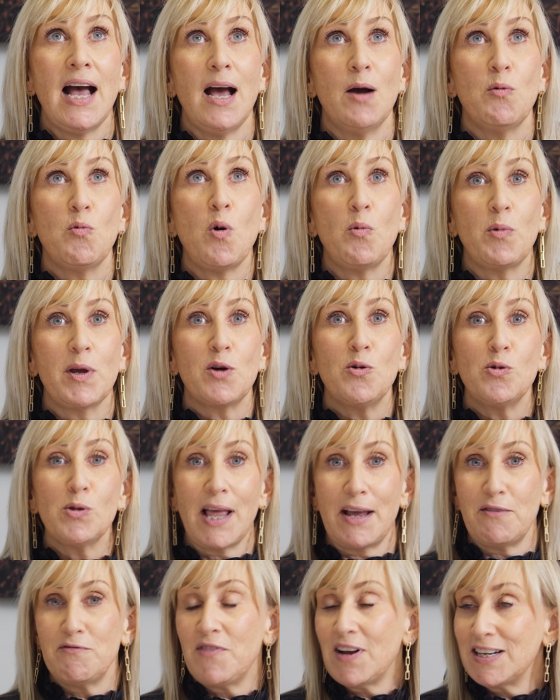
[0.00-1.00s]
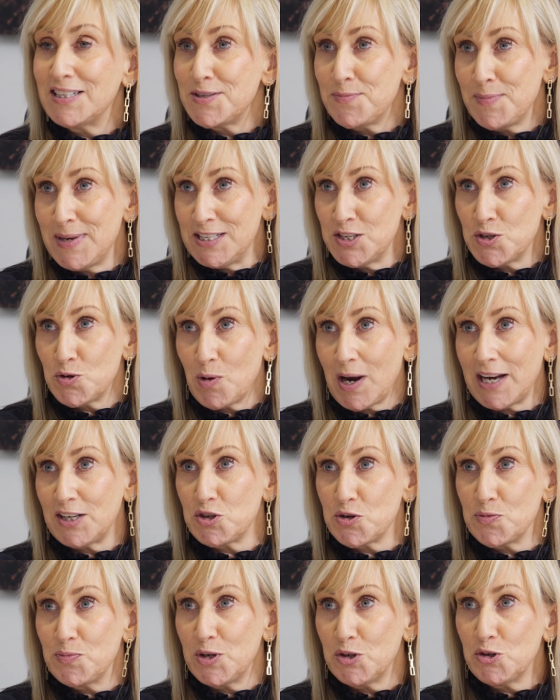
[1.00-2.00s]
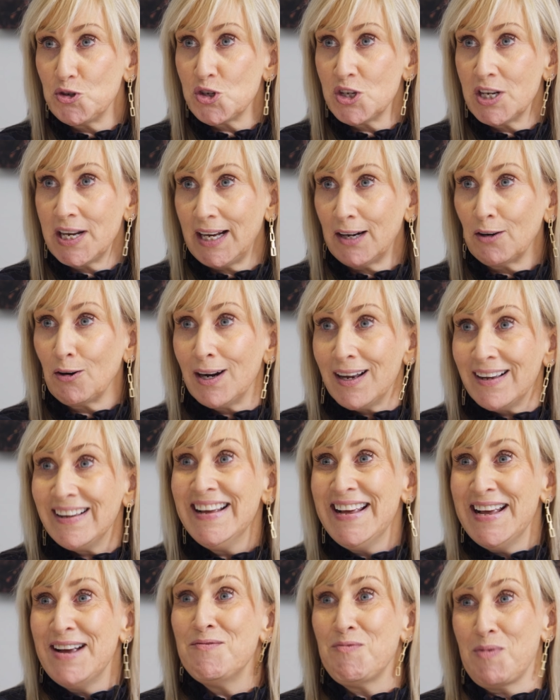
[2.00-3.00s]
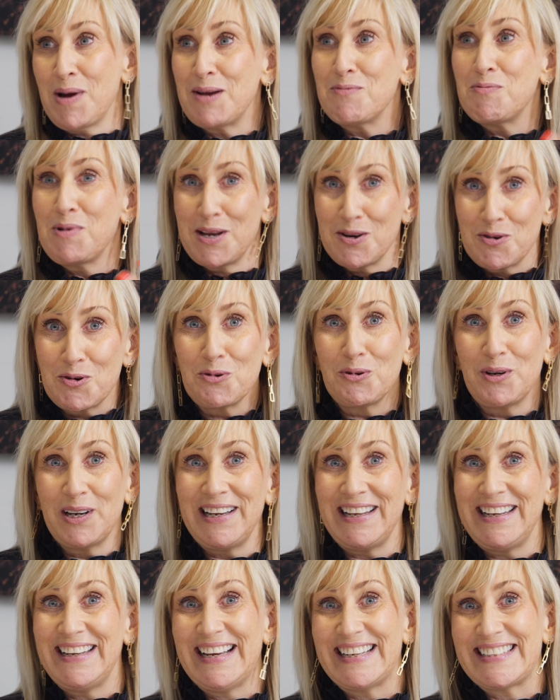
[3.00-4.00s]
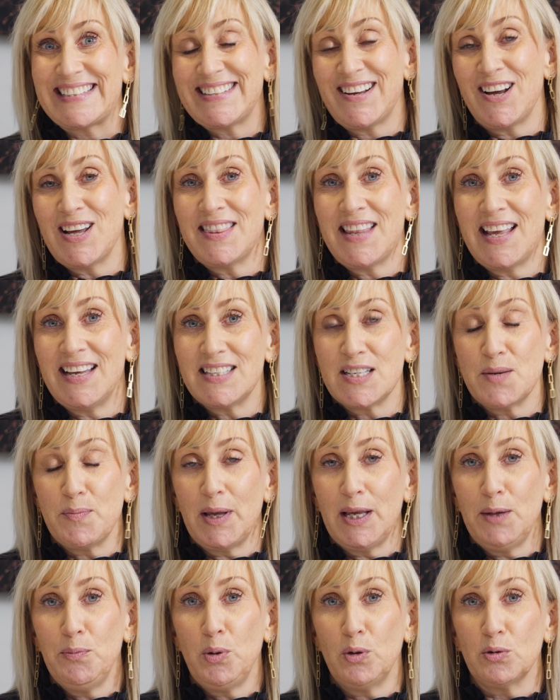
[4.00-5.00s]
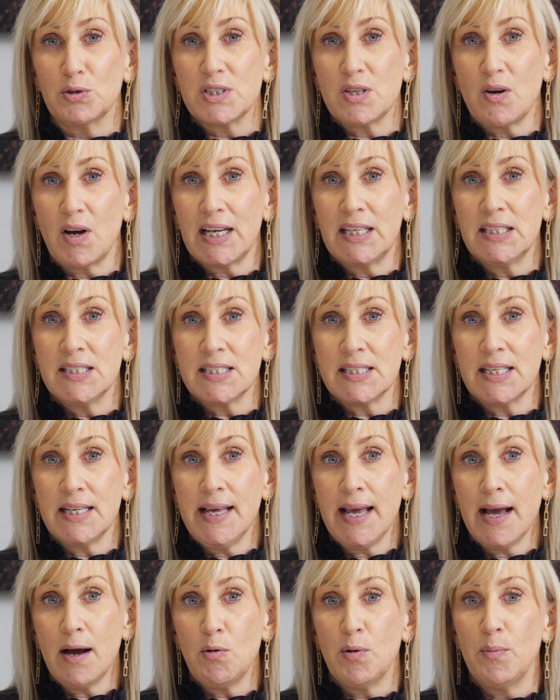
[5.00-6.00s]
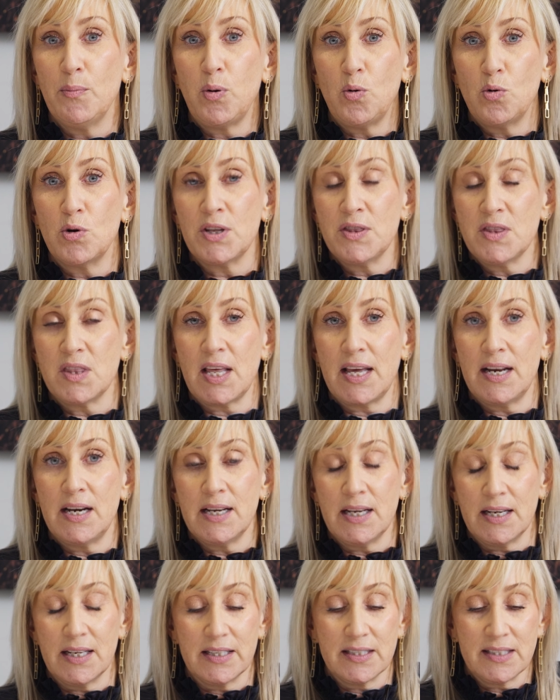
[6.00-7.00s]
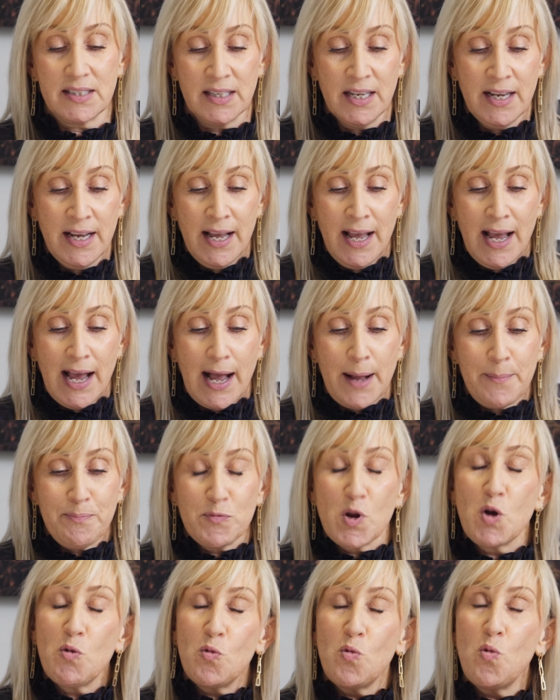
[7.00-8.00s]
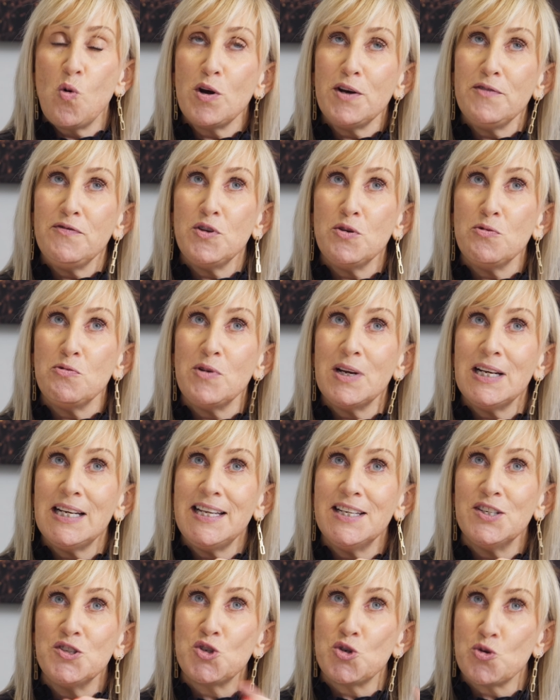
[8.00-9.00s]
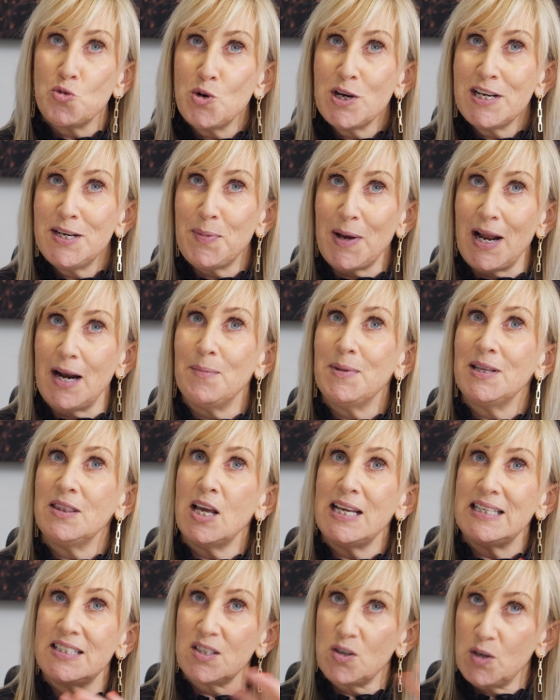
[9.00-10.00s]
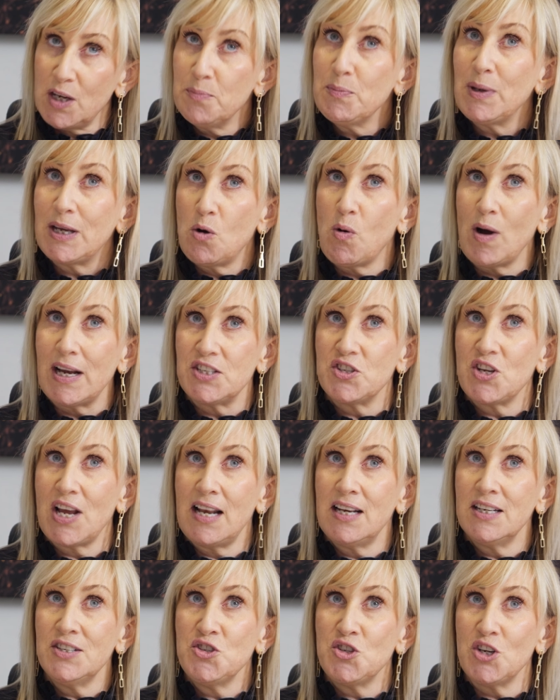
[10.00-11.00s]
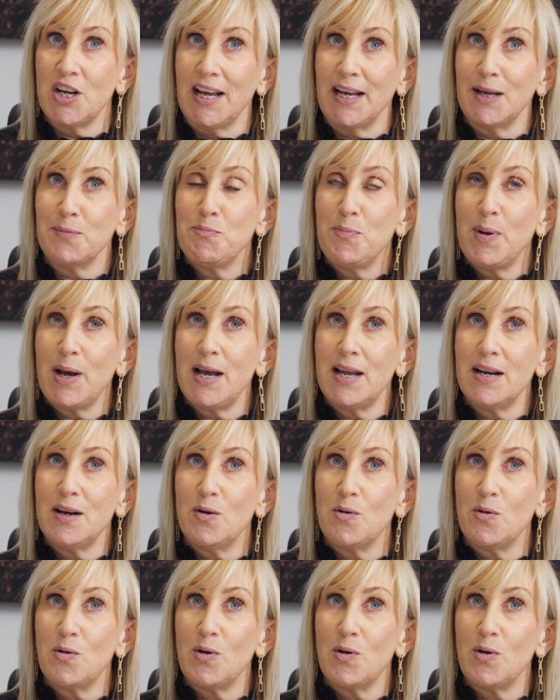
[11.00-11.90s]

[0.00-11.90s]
what we call that fundamental attribution error, where we already assign that to people. So I can see how important that is. What have you really enjoyed about it? I mean, that can be quite challenging, but